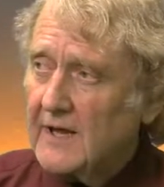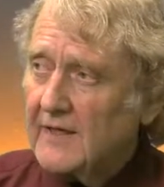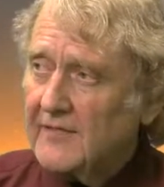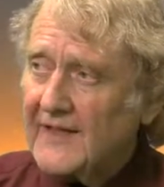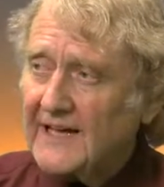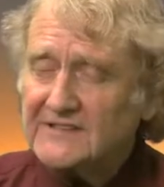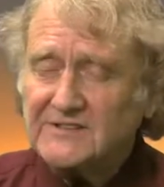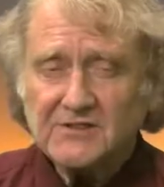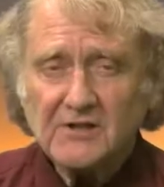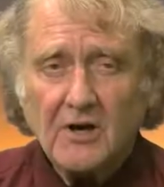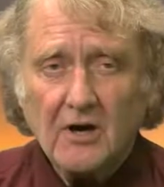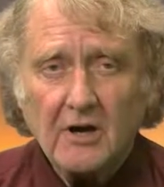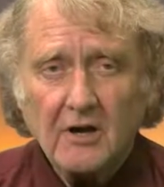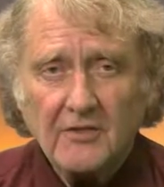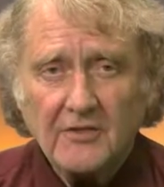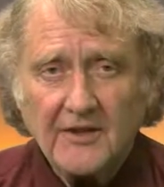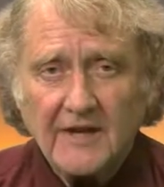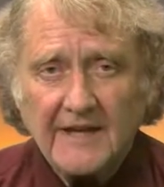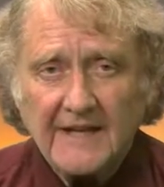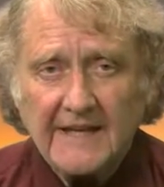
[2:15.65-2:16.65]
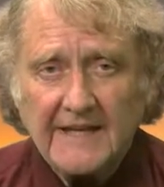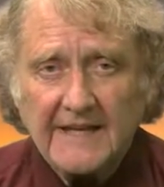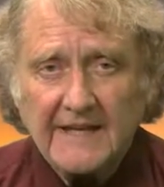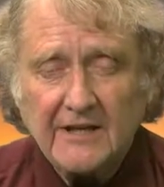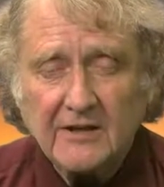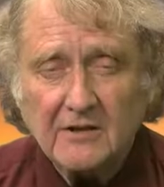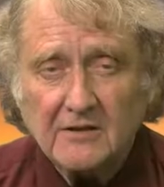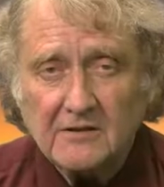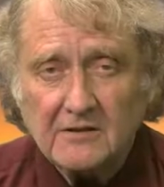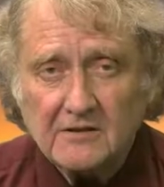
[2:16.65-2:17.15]
That's called the
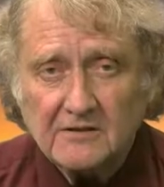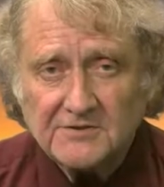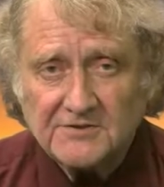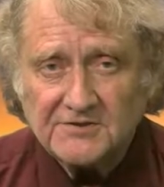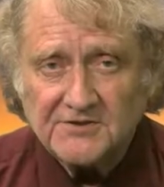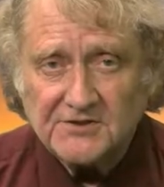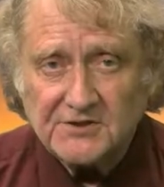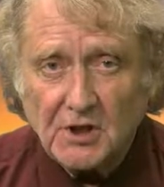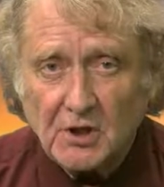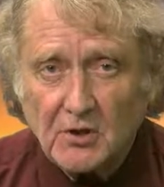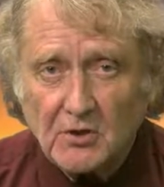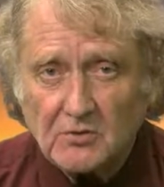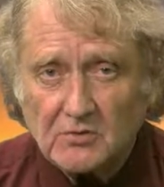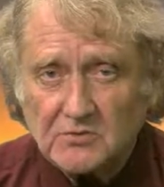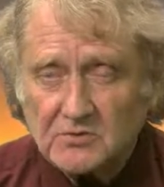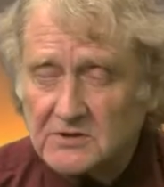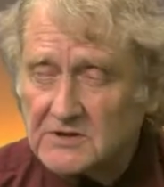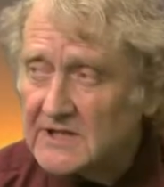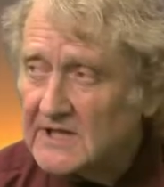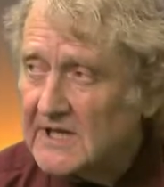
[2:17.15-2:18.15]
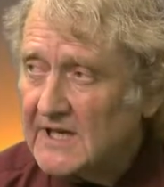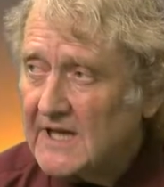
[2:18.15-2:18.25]
heel stone,